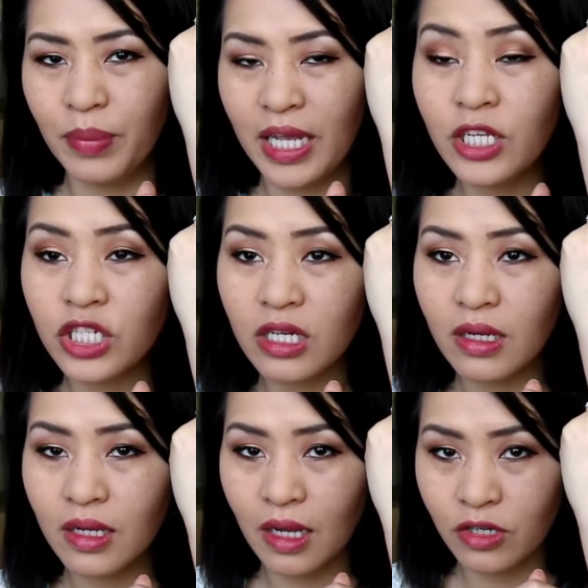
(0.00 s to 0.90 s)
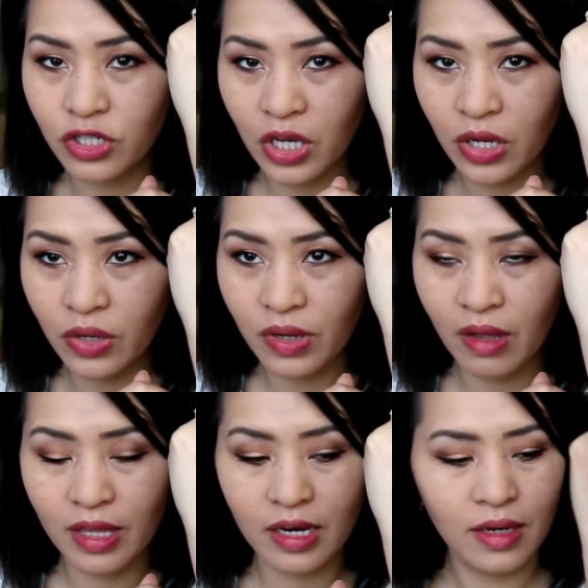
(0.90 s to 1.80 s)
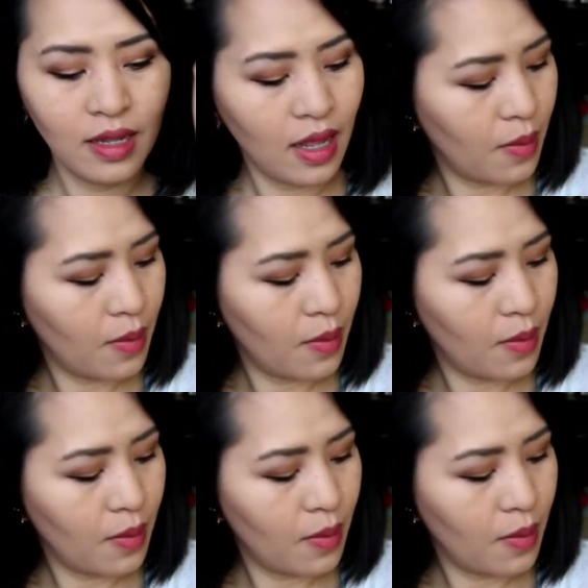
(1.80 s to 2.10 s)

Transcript: peach undertone on there,